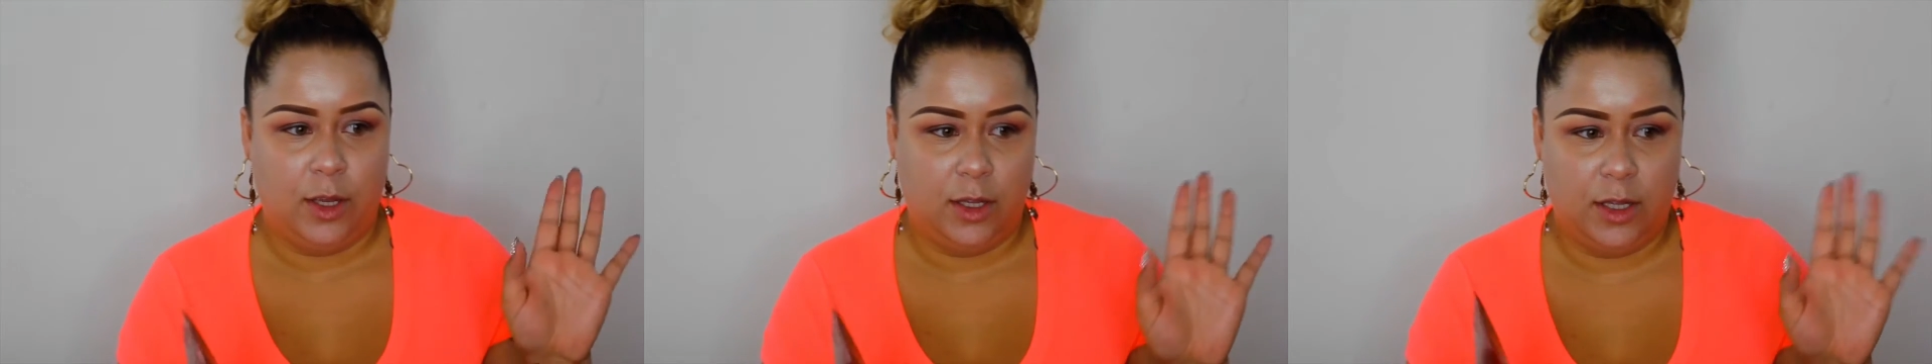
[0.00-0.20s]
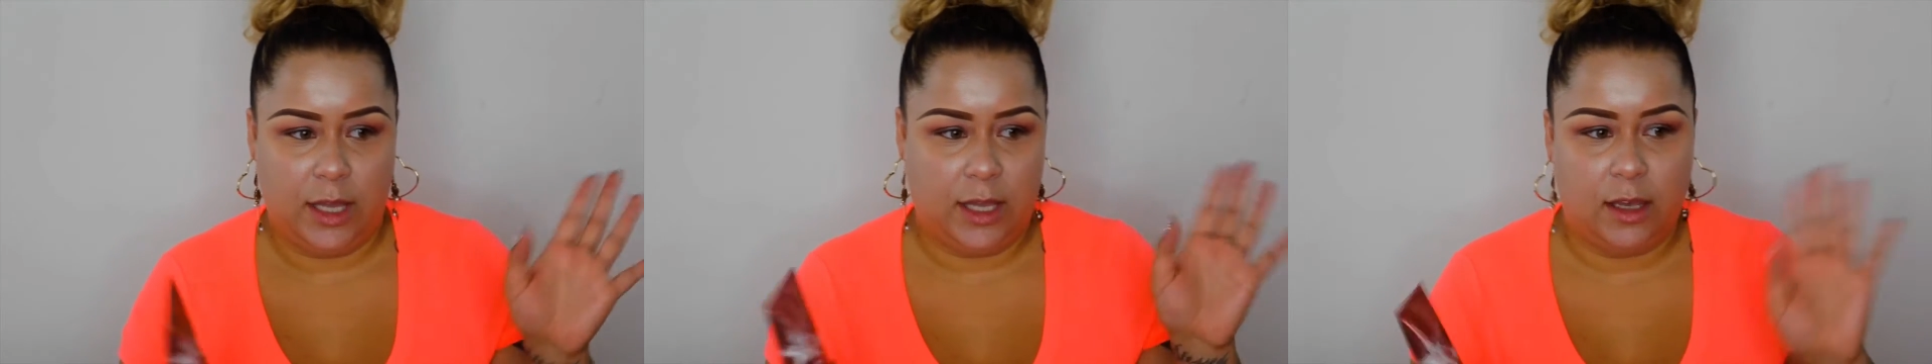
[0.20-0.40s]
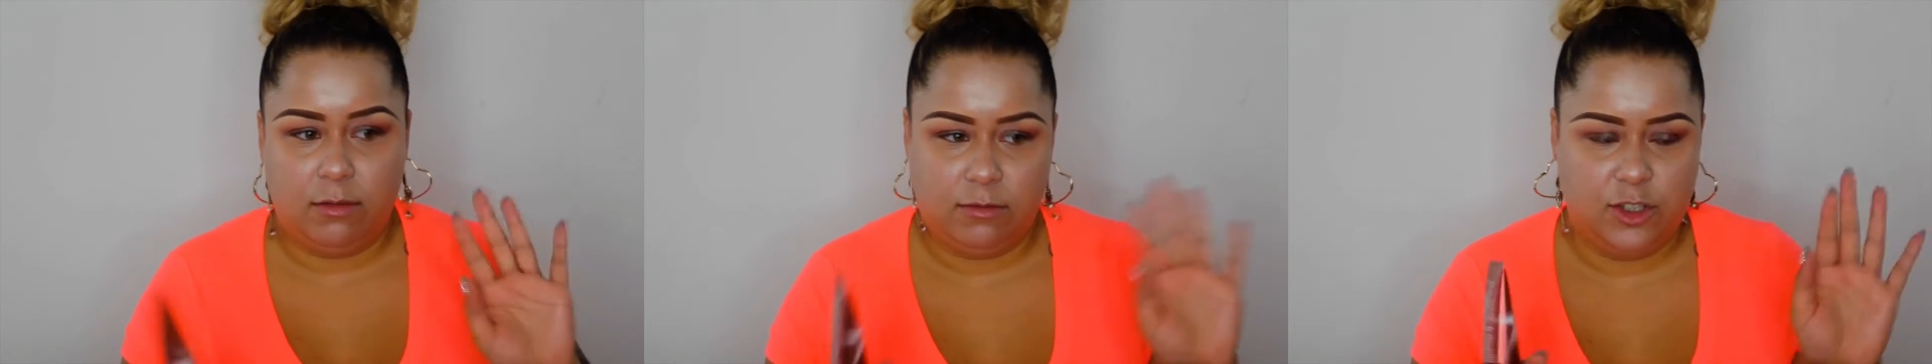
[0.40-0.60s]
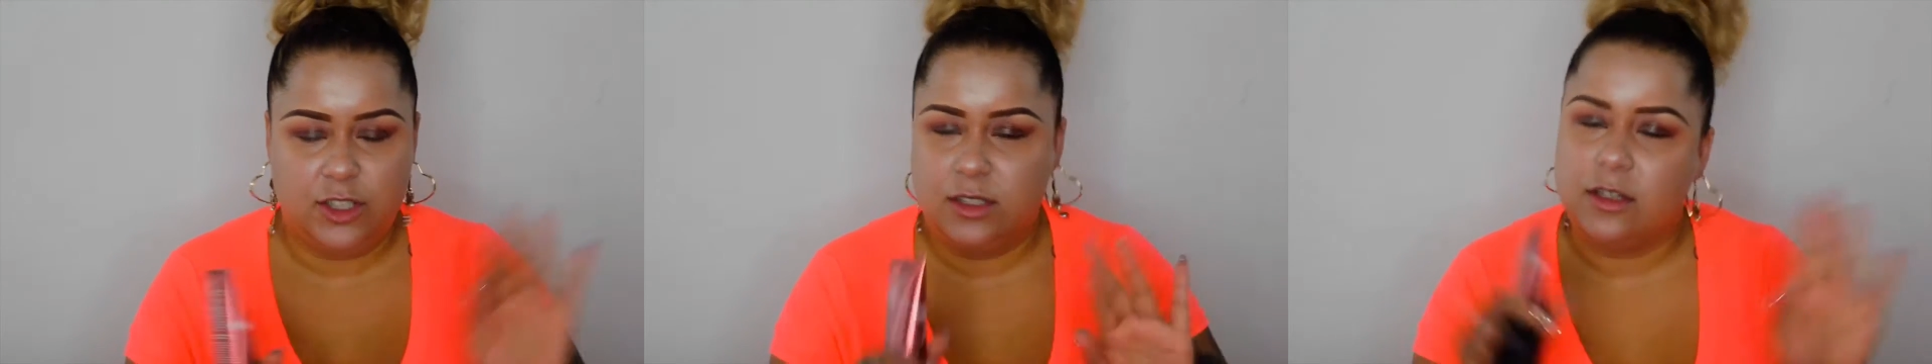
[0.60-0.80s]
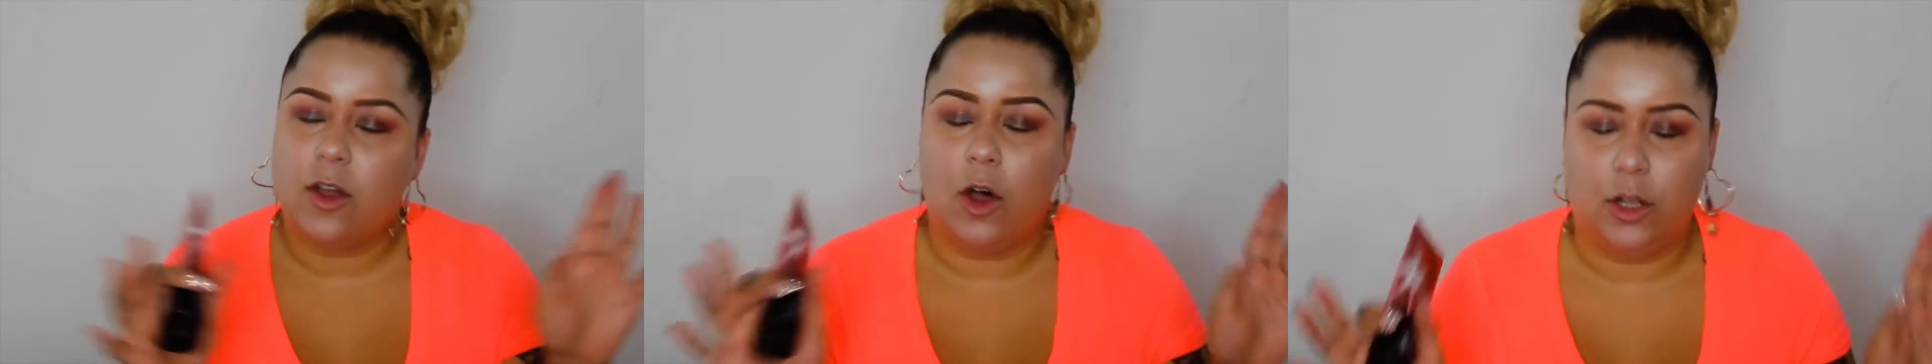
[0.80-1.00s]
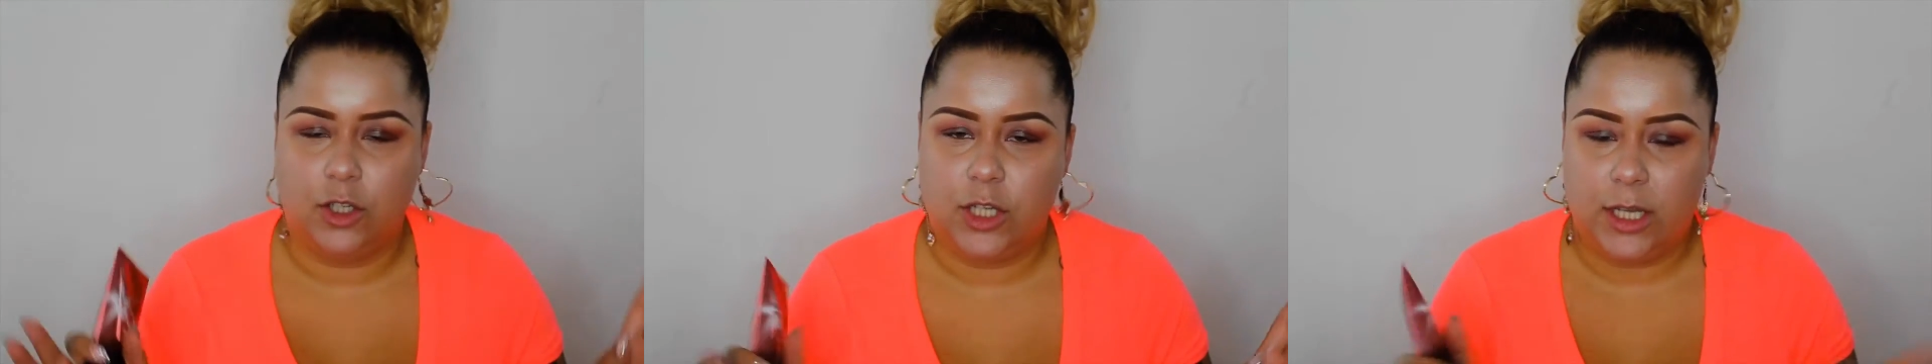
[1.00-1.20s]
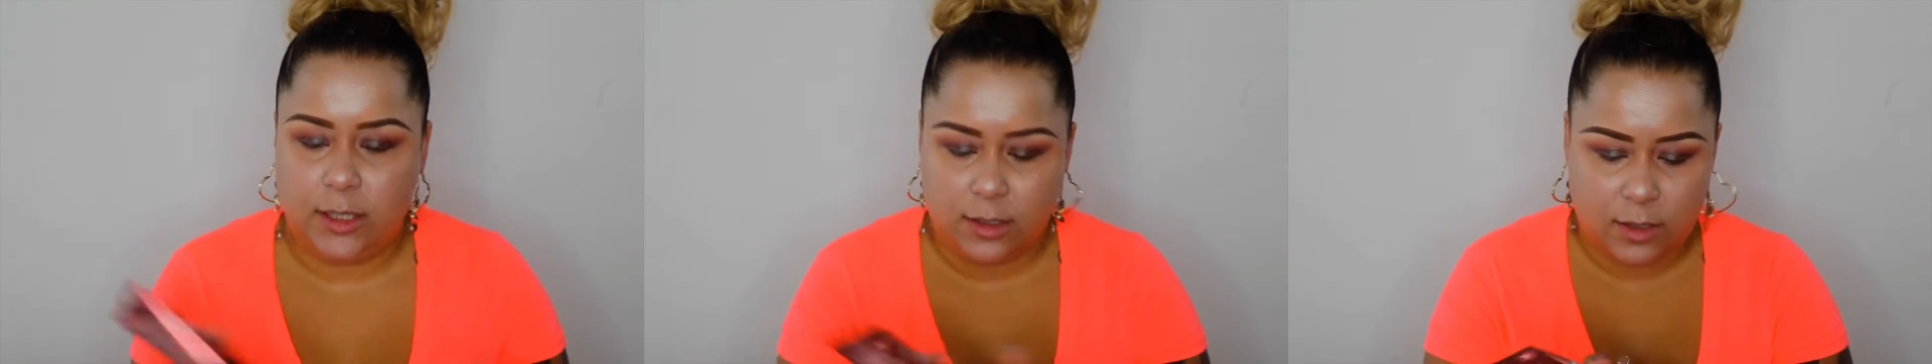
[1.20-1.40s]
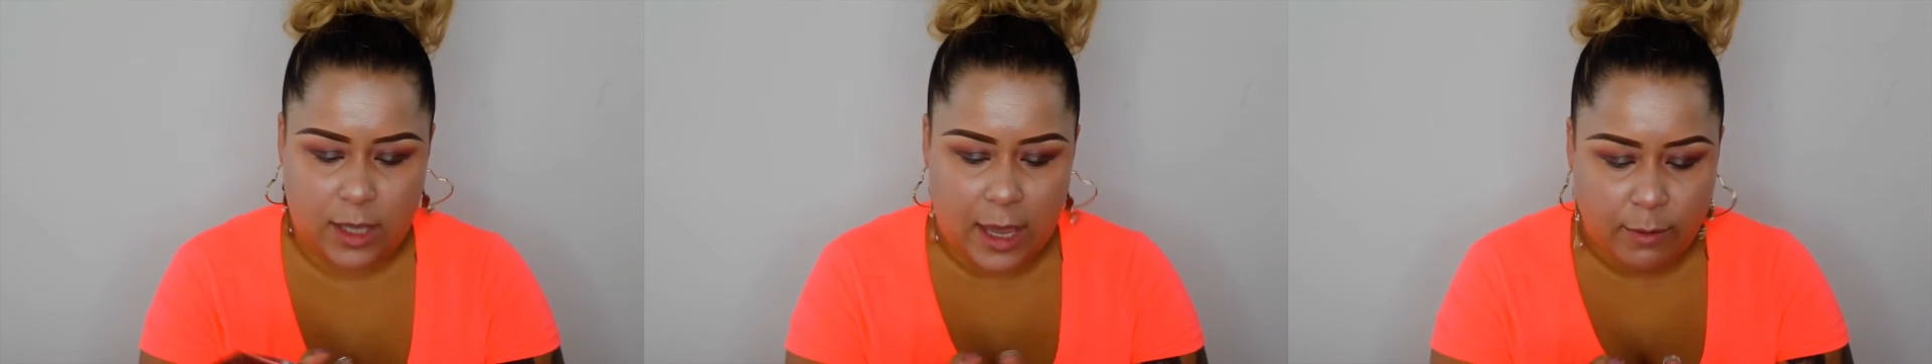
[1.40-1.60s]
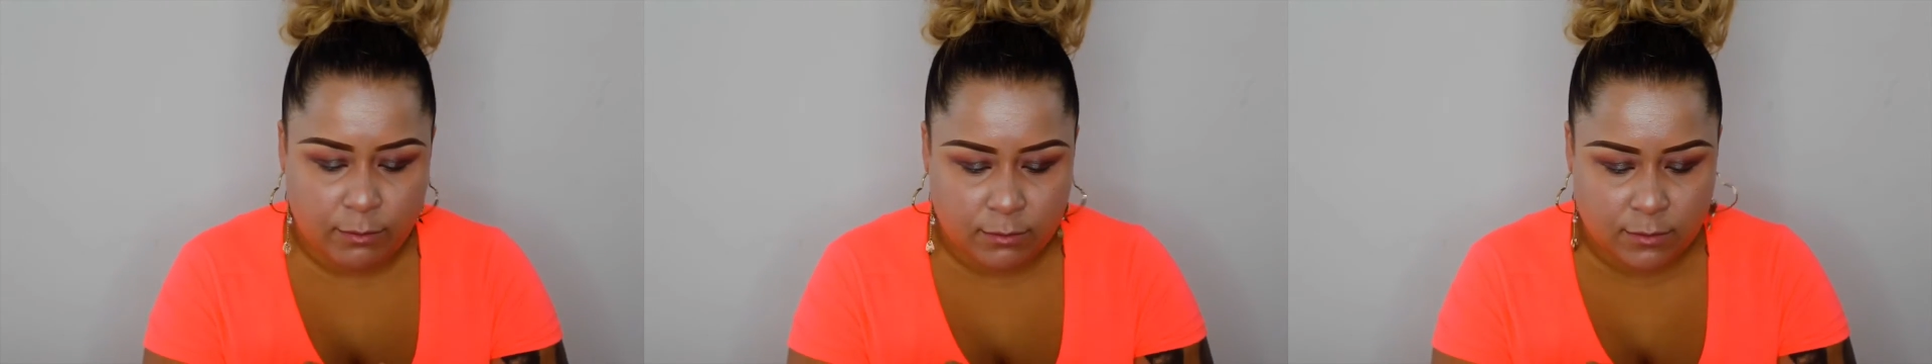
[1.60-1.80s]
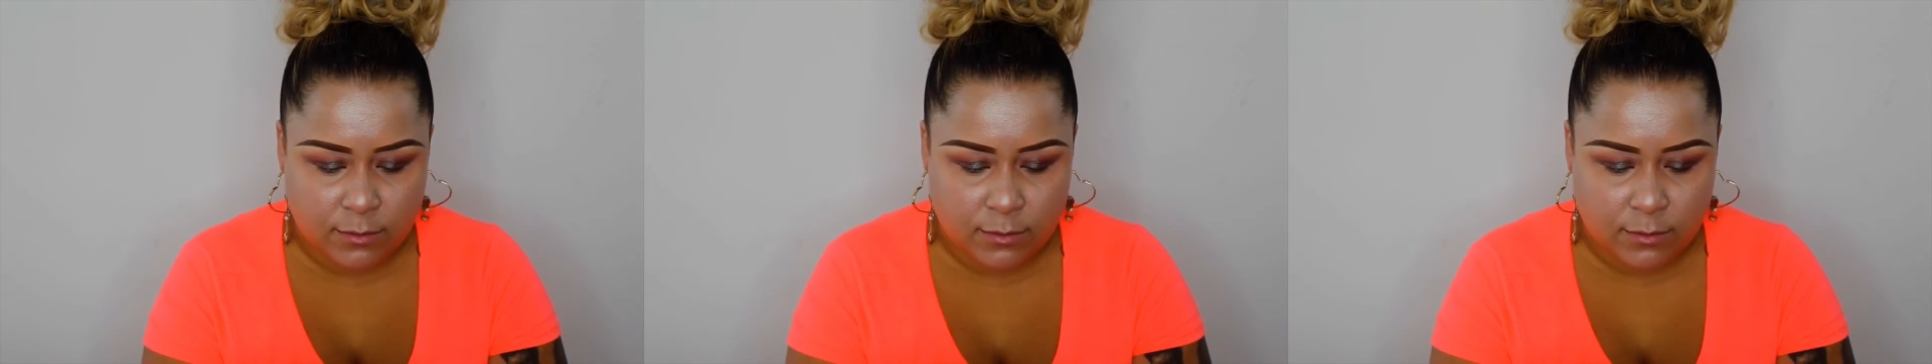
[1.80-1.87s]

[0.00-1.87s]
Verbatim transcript: like, just all shades, okay?